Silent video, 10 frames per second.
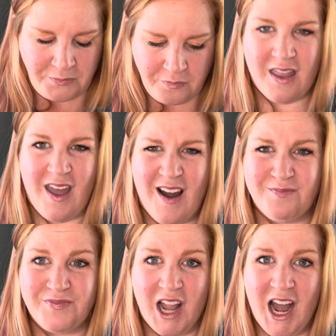Yeah,
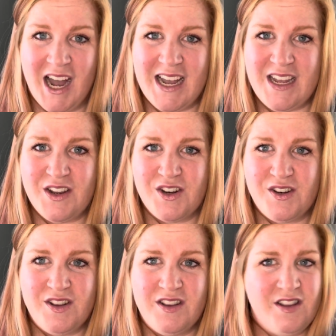
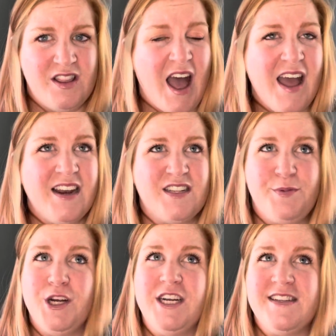that
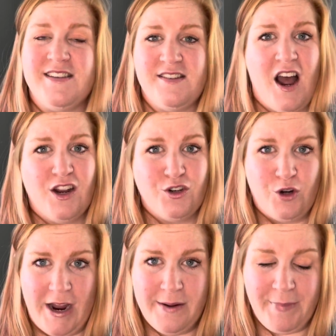experience is not
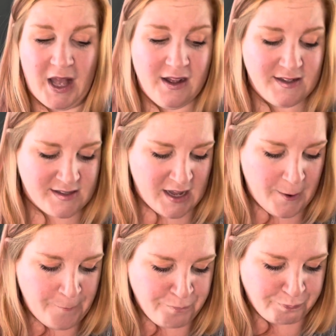great because
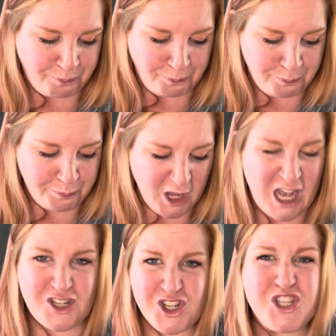
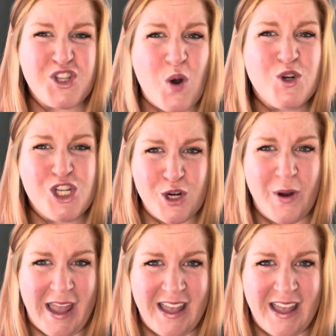it's just so chewy.